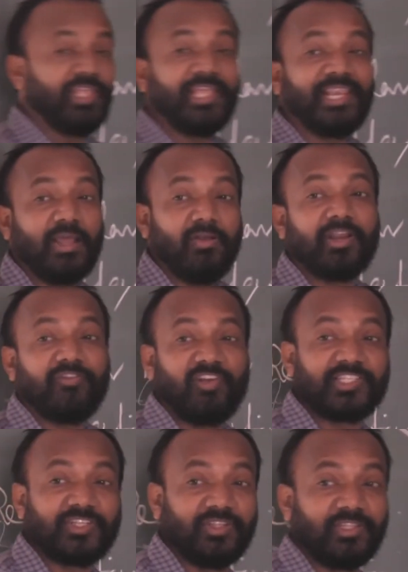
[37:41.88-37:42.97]
irregular
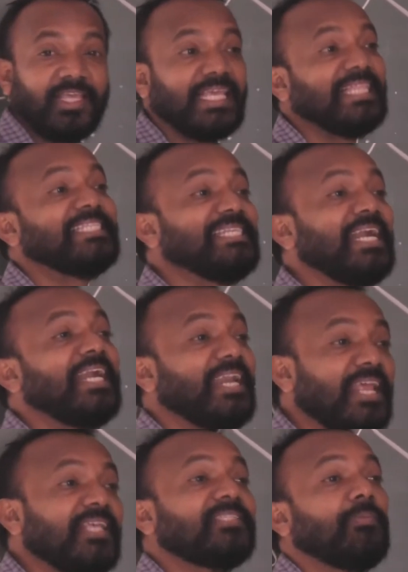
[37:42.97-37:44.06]
reflection incident
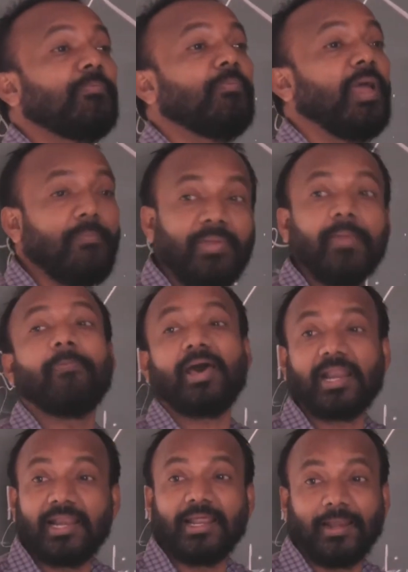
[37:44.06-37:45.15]
rays may be
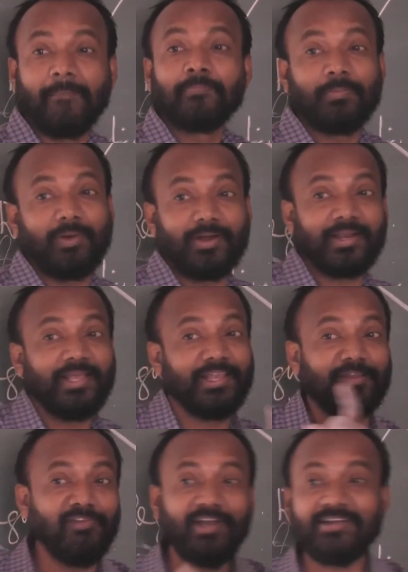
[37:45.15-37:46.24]
parallel but
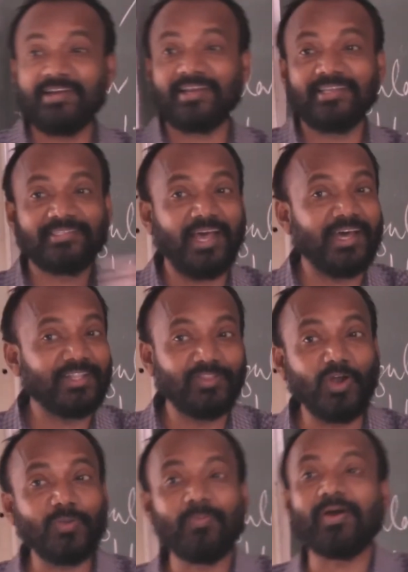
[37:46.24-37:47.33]
reflected rays are
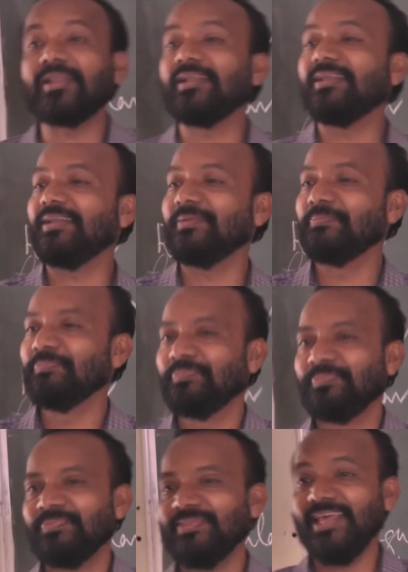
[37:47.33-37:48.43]
not parallel
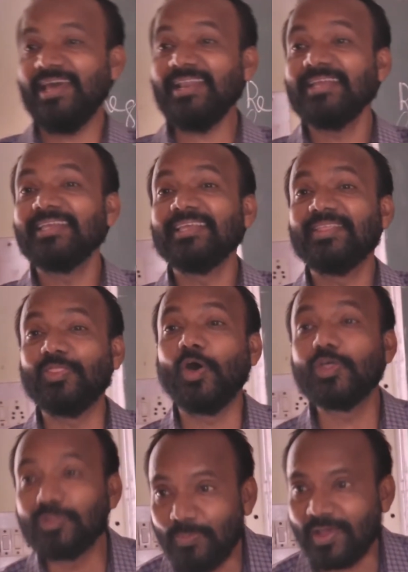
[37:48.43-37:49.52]
they are
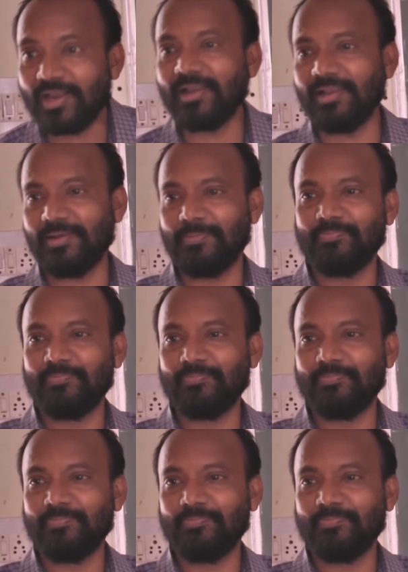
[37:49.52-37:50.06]
non parallel